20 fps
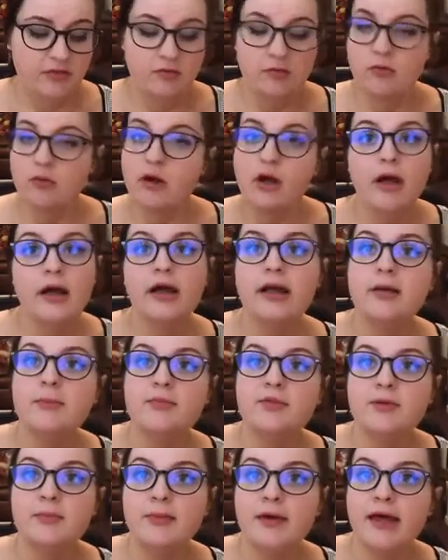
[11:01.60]
the wrong
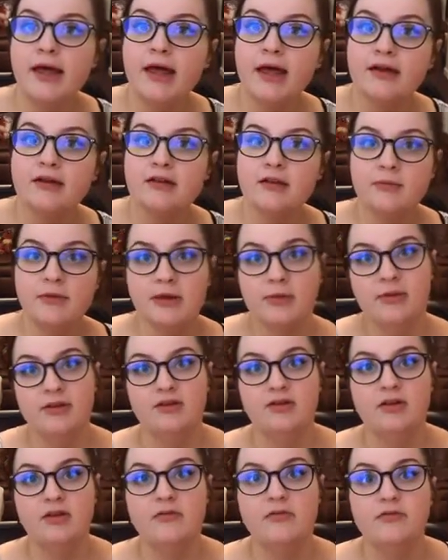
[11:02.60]
Ipsy bag to make
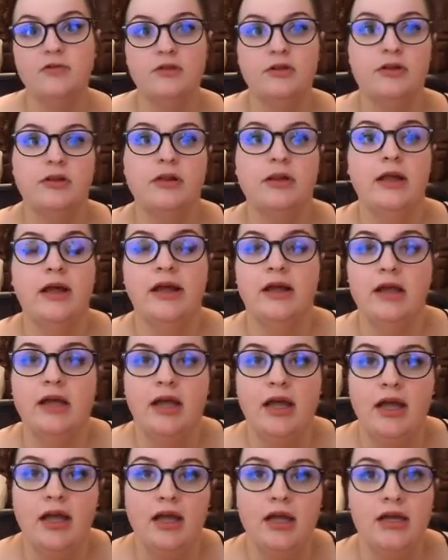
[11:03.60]
myself look like
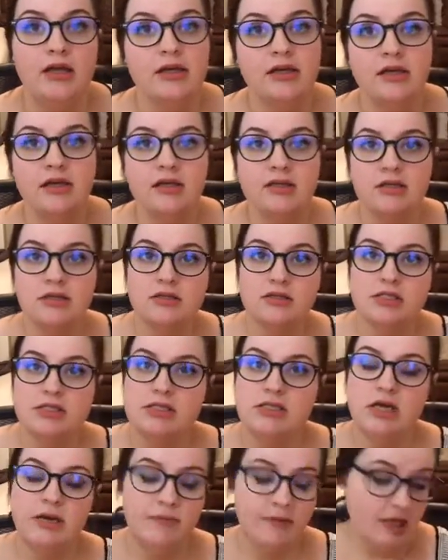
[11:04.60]
a
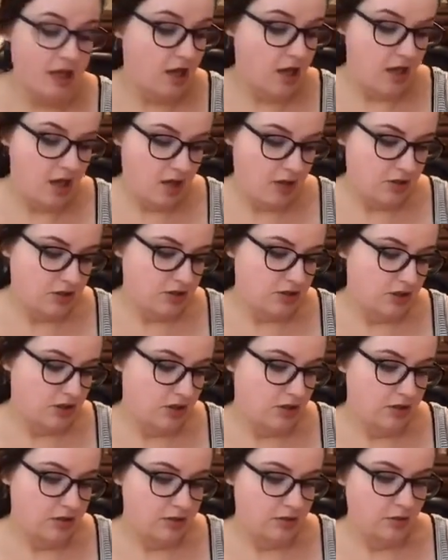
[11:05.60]
dummy
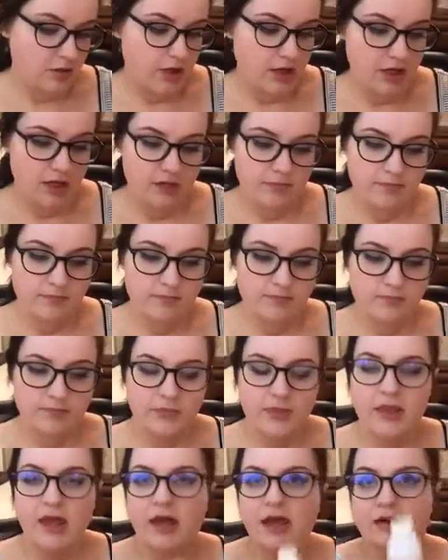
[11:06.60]
so um,
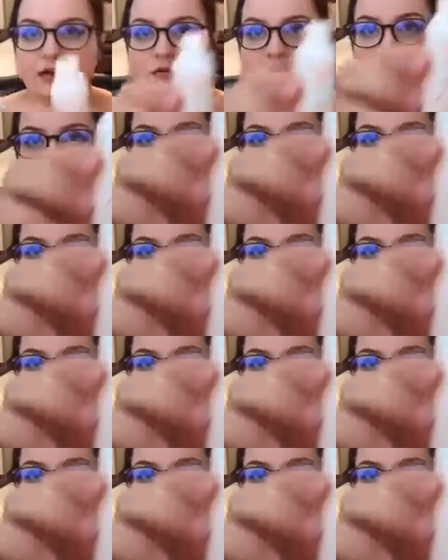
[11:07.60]
I don't